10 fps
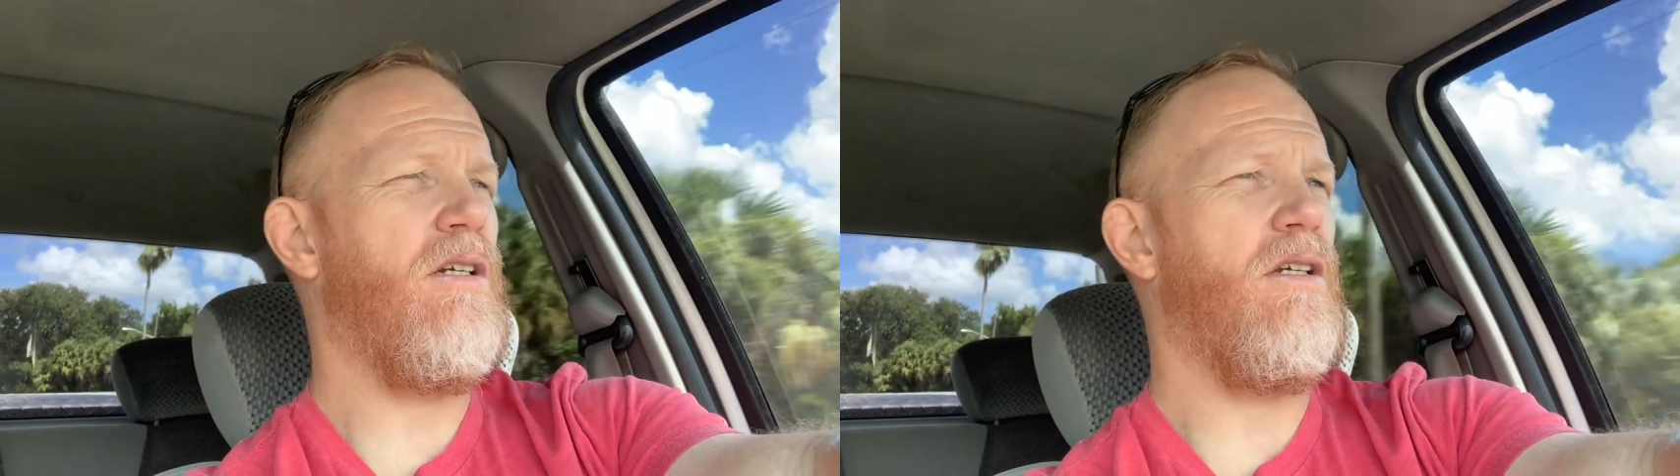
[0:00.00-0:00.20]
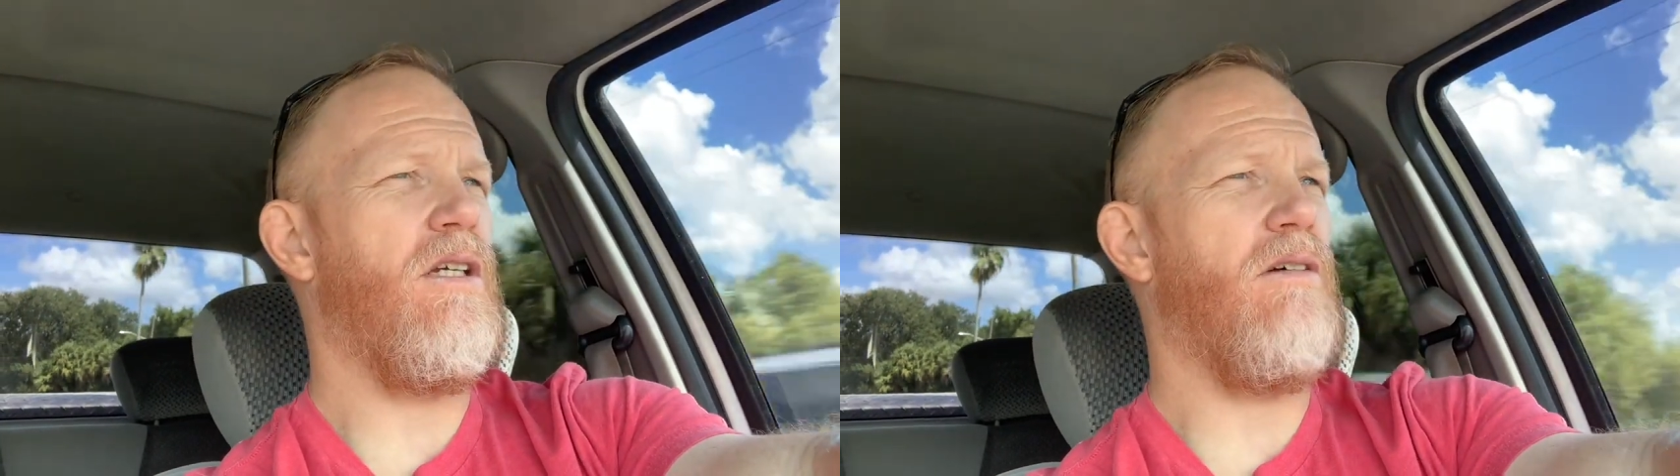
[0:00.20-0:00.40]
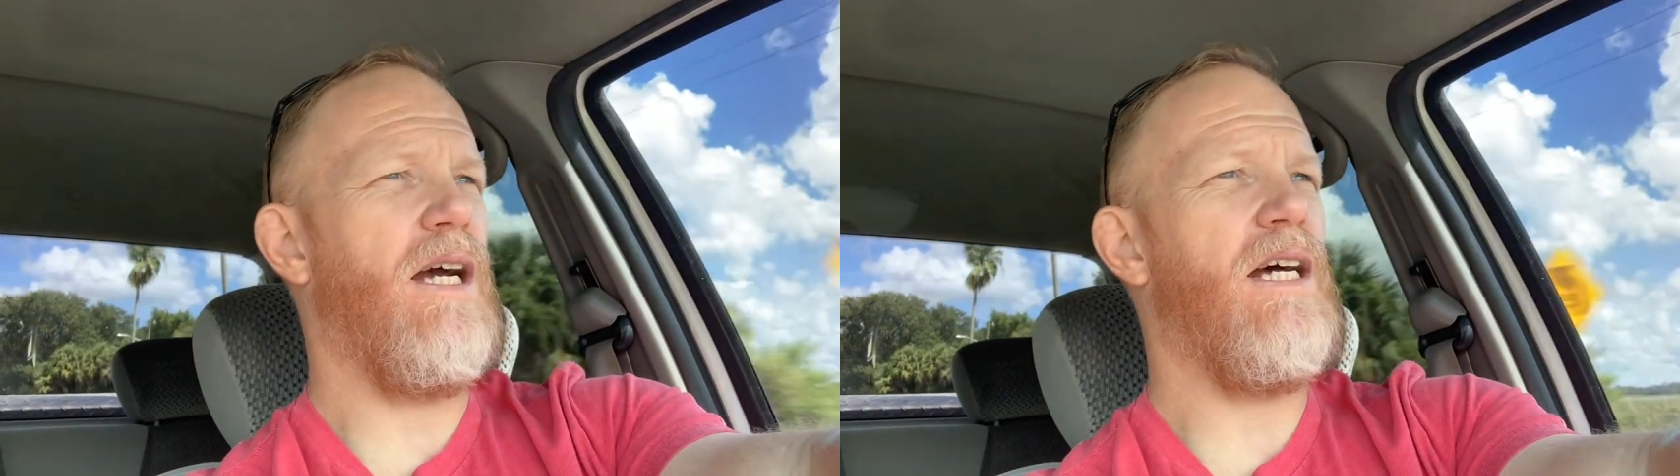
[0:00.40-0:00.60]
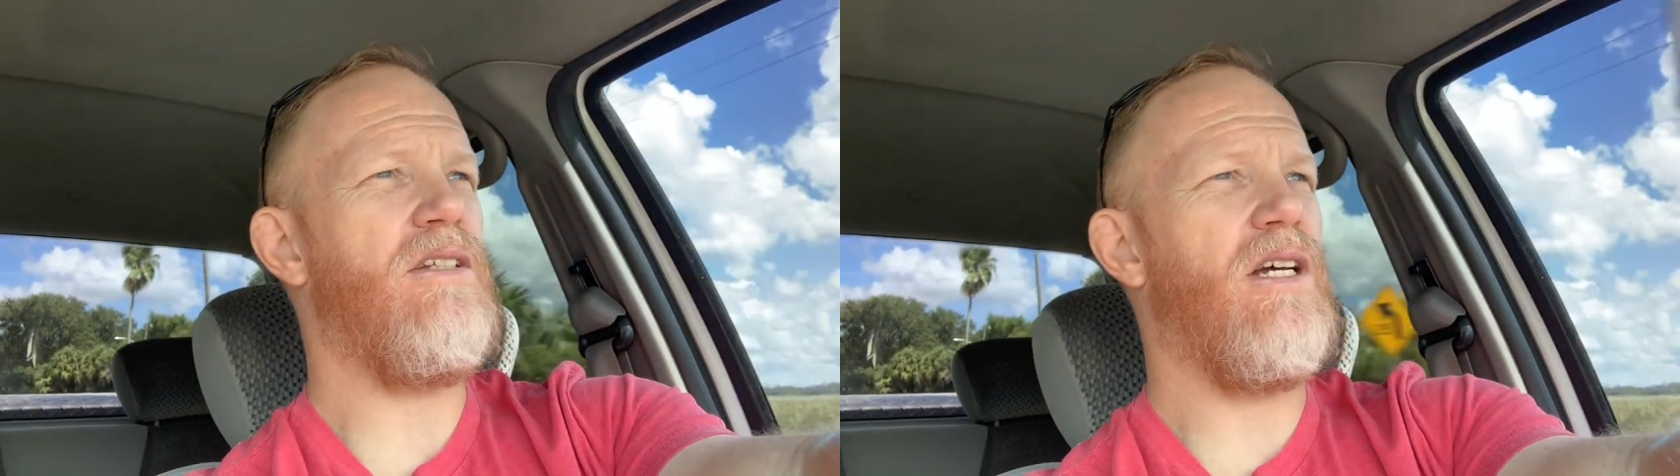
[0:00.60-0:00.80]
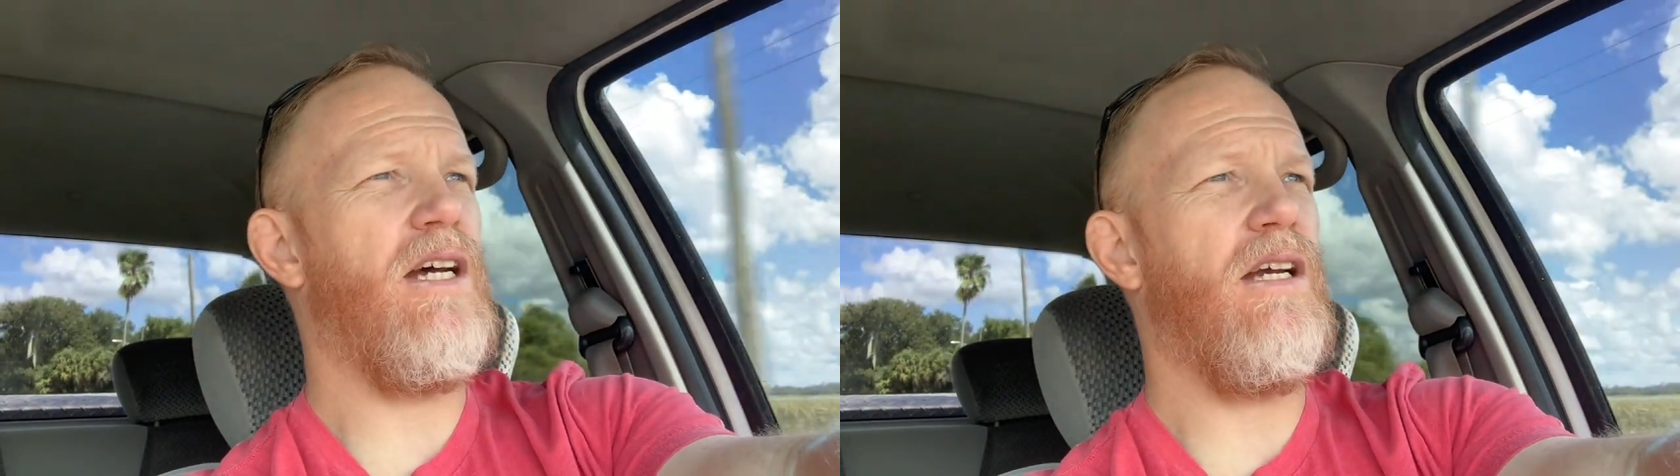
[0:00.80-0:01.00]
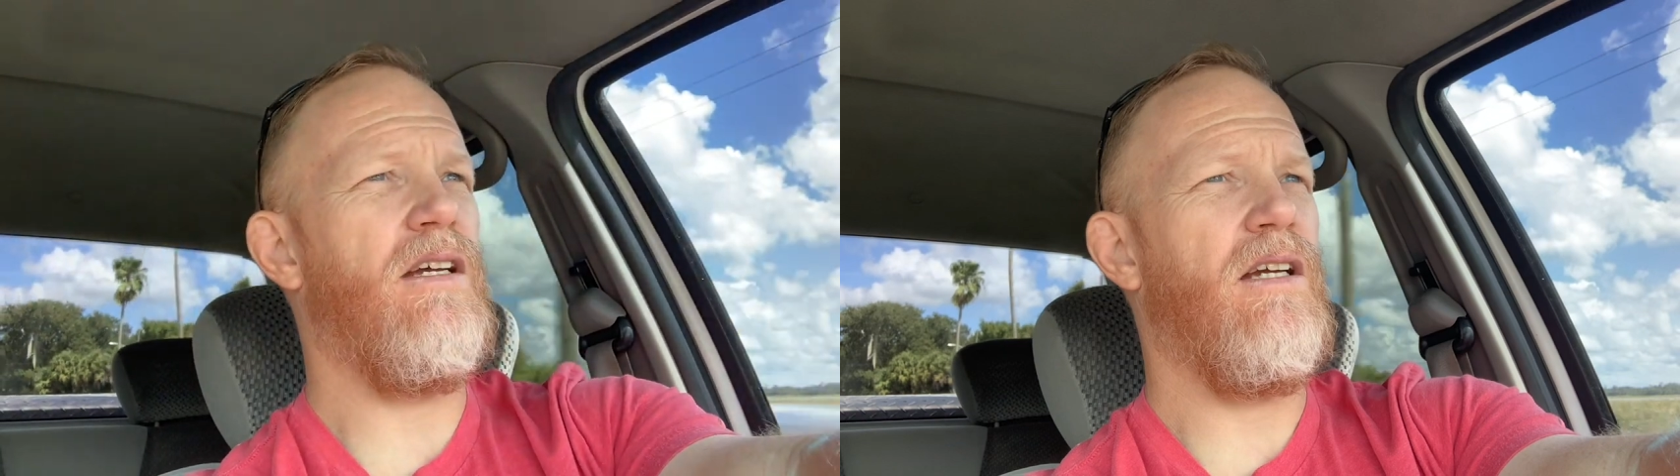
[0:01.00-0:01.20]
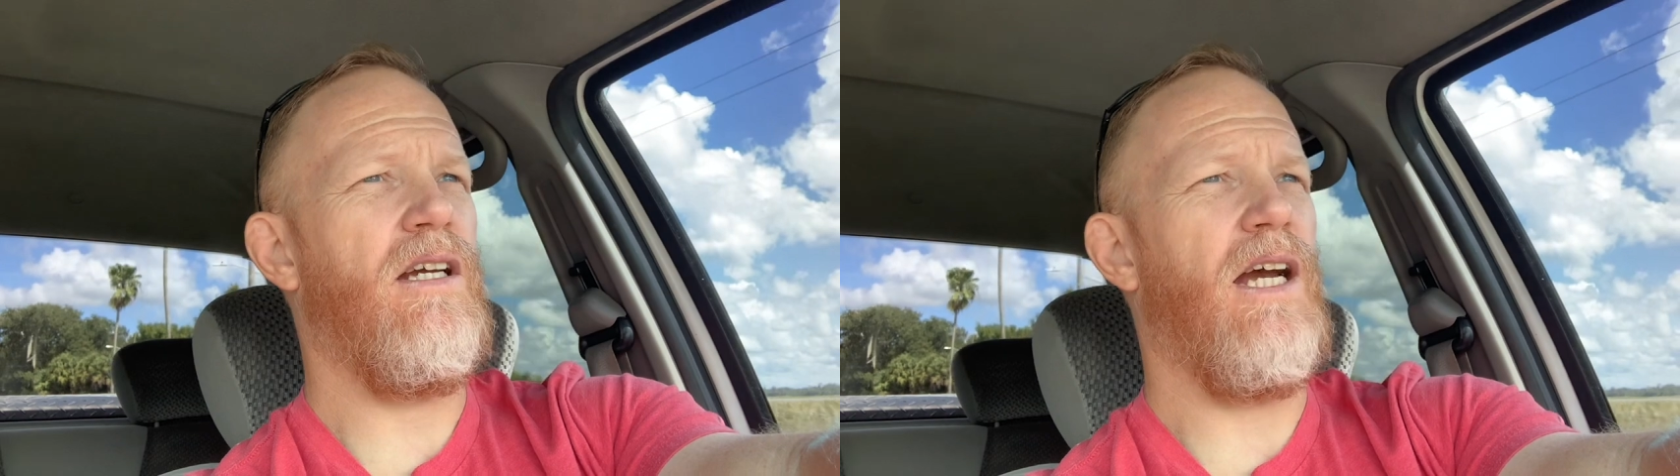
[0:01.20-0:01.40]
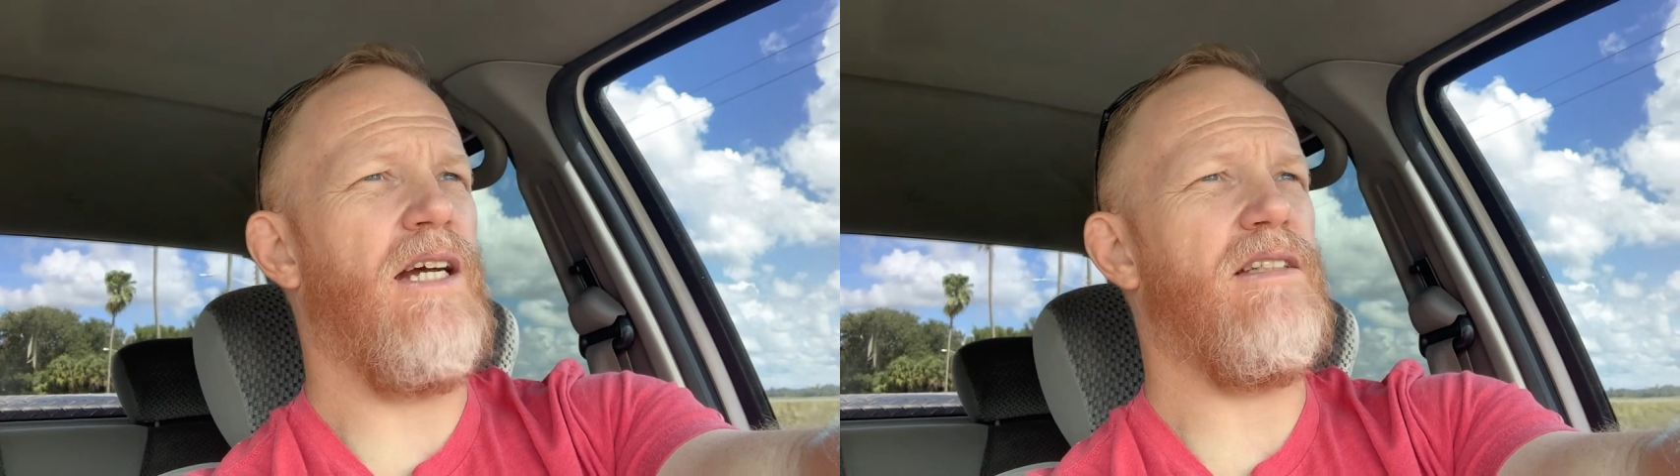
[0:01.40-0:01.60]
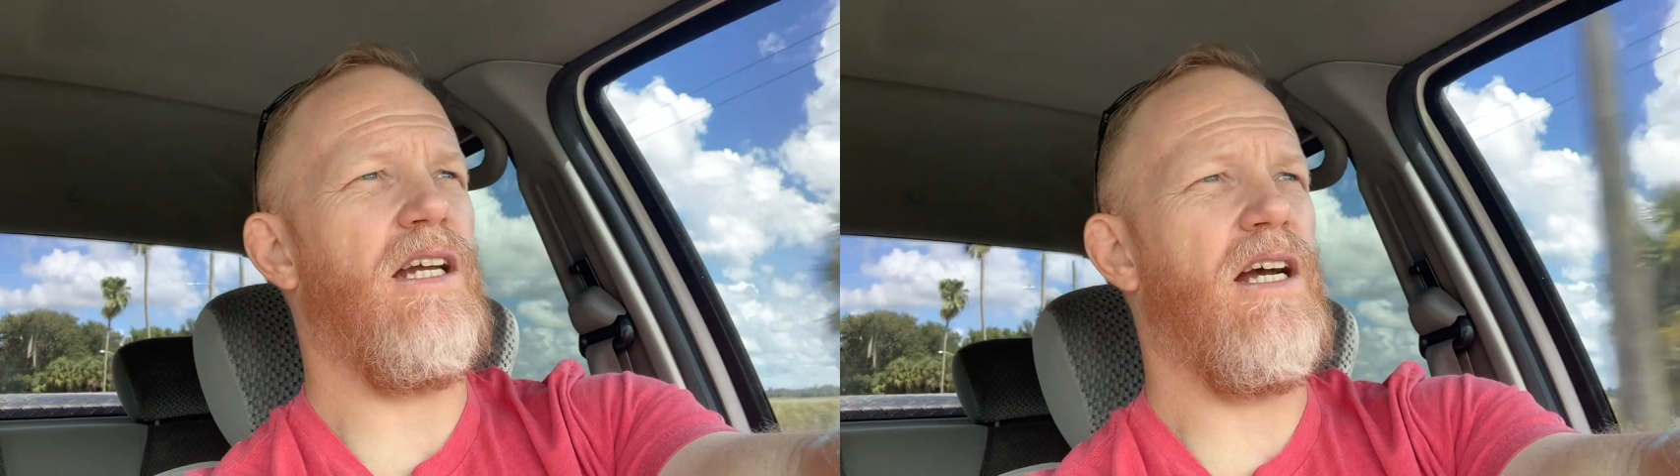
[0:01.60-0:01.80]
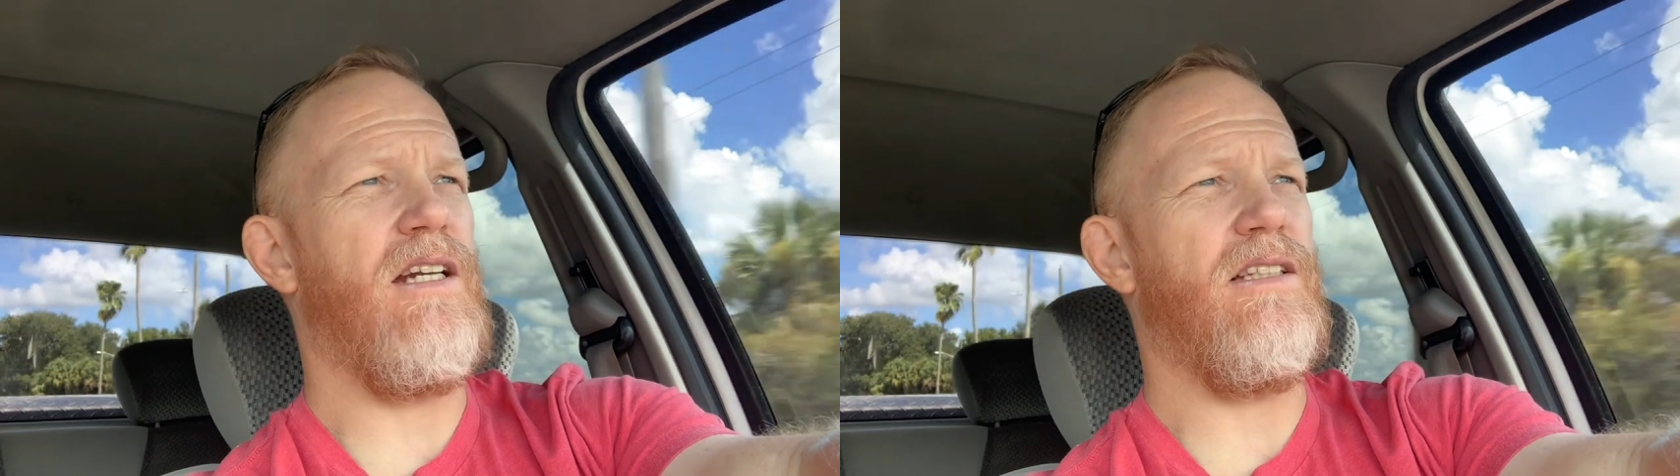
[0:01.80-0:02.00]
As I kind